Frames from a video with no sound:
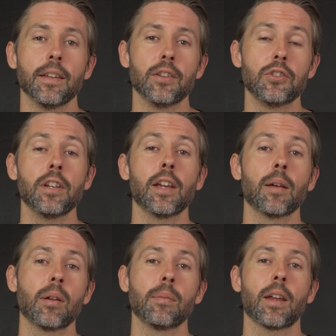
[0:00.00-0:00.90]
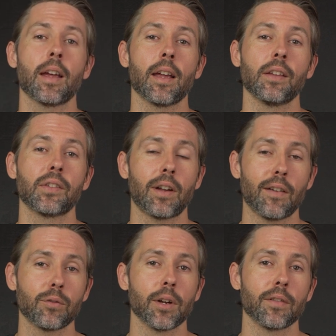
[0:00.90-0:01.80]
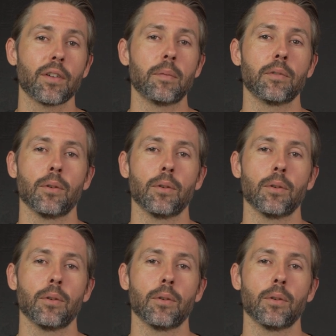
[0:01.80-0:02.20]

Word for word: the GMMK software from